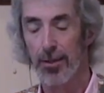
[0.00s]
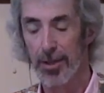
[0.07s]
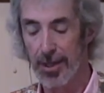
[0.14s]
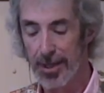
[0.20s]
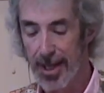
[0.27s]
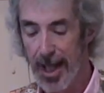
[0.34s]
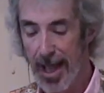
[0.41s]

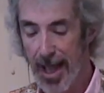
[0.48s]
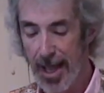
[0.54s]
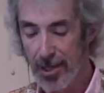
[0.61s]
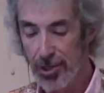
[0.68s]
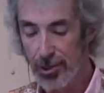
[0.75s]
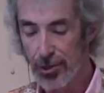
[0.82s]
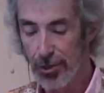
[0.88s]
The
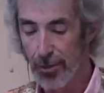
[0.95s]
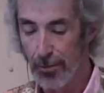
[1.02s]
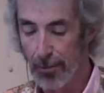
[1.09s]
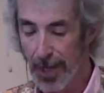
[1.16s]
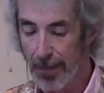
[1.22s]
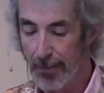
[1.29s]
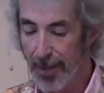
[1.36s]
dash
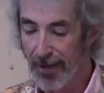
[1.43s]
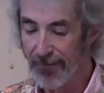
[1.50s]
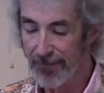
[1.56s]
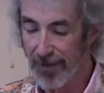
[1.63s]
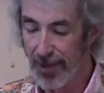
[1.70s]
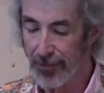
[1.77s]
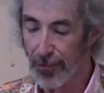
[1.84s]
made my
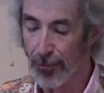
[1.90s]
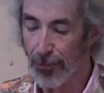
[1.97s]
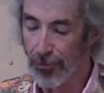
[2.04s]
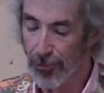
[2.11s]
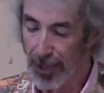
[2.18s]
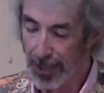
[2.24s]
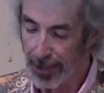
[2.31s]
father
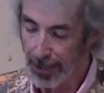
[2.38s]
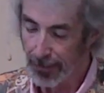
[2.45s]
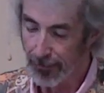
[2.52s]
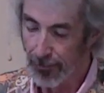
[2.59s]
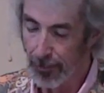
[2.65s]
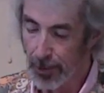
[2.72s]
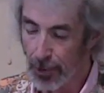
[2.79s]
think, and
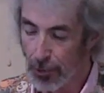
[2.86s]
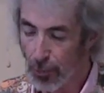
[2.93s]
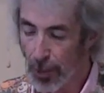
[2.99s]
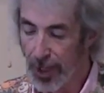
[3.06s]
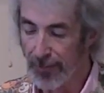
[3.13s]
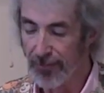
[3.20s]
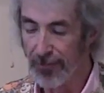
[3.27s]
from a new
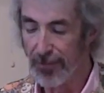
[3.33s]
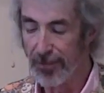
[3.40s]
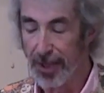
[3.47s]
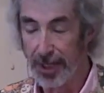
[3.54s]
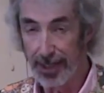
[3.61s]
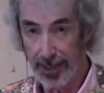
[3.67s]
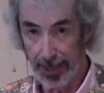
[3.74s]
way of
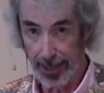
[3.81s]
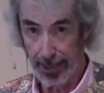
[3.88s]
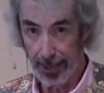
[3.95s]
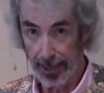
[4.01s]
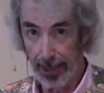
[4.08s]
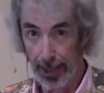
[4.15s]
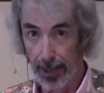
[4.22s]

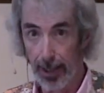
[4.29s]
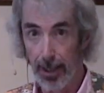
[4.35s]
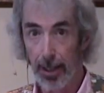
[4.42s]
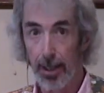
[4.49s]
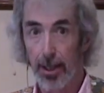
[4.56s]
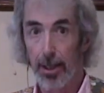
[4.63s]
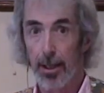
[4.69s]
thinking
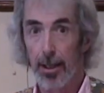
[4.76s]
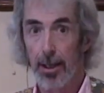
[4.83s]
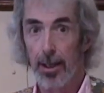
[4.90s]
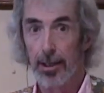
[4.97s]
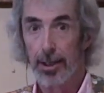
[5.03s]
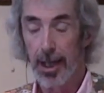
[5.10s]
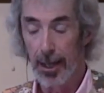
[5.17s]

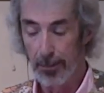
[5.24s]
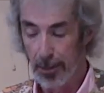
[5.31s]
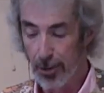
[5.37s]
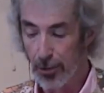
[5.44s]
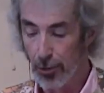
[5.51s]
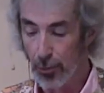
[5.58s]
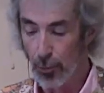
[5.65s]
came a
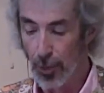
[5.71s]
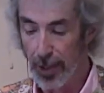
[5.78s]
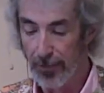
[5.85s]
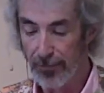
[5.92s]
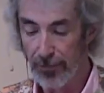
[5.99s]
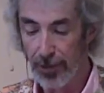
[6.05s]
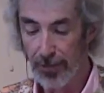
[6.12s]
new way
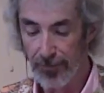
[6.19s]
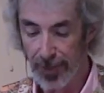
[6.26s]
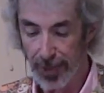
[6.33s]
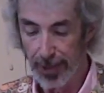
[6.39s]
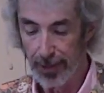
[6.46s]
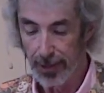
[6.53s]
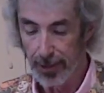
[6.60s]
of
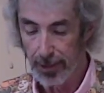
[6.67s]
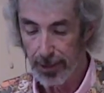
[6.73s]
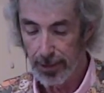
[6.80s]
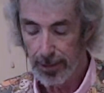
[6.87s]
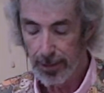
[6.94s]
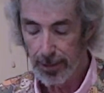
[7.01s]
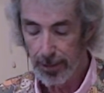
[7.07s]
living.
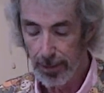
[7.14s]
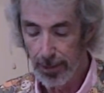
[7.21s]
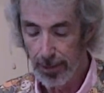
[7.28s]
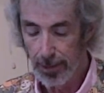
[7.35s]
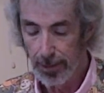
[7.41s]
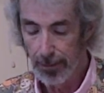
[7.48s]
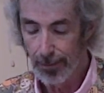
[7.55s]

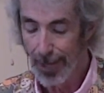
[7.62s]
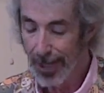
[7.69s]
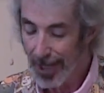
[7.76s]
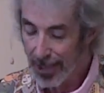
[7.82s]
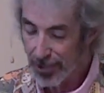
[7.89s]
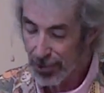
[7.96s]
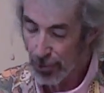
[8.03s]
My
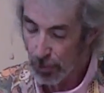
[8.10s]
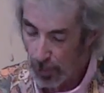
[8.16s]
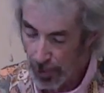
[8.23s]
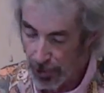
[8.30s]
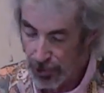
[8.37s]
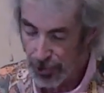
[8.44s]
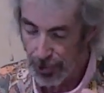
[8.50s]
dad's
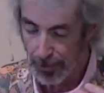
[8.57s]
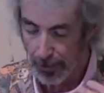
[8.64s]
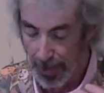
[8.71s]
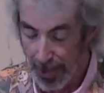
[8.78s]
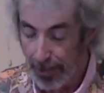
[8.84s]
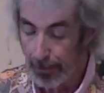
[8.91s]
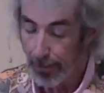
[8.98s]
question
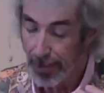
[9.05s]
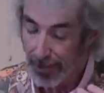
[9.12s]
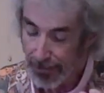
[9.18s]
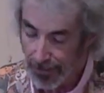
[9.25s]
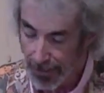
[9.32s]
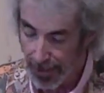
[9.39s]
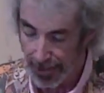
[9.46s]
made me
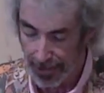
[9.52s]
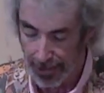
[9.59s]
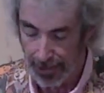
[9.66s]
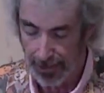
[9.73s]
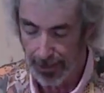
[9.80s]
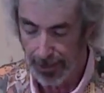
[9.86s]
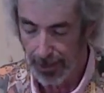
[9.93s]
think.
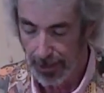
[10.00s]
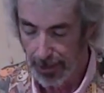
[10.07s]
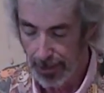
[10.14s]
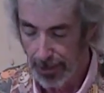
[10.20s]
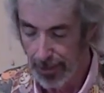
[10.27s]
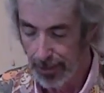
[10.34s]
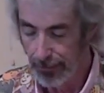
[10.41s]

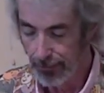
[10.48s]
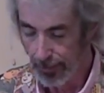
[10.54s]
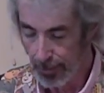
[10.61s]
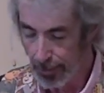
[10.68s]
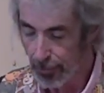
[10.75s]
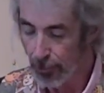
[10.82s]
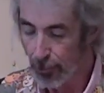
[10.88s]

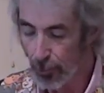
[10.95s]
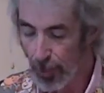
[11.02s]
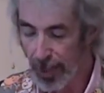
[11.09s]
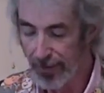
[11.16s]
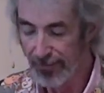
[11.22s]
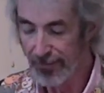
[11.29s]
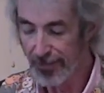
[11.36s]
From a new
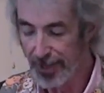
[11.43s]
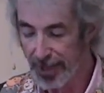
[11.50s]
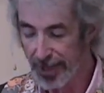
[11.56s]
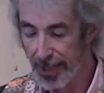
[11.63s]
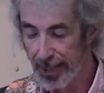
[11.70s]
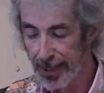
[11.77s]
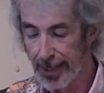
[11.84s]
way of
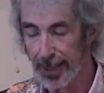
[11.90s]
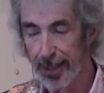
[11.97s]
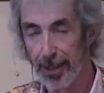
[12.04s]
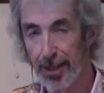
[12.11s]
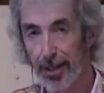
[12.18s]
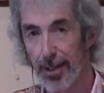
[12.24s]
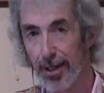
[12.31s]
thinking
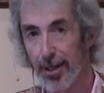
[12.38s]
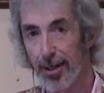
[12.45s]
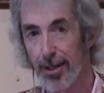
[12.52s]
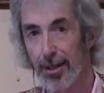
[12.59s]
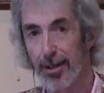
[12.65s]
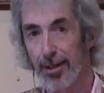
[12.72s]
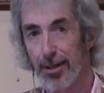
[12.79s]

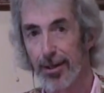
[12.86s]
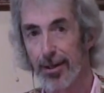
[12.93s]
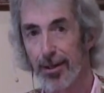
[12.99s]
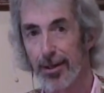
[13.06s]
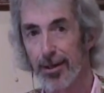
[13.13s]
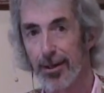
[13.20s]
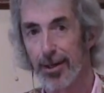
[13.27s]

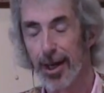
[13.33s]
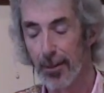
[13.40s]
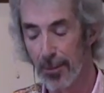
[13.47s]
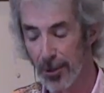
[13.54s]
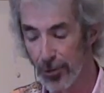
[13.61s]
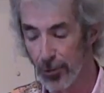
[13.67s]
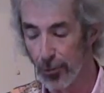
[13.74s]

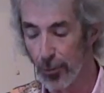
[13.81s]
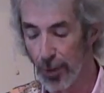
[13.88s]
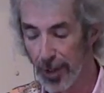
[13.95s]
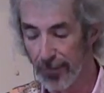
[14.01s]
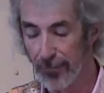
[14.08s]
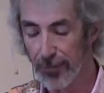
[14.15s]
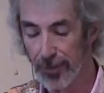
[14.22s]
came a new
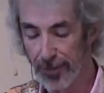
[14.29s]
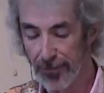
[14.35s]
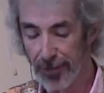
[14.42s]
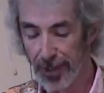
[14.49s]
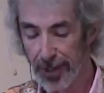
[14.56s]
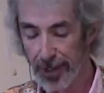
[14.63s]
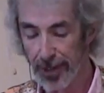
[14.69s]
way of
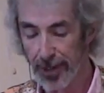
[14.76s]
living.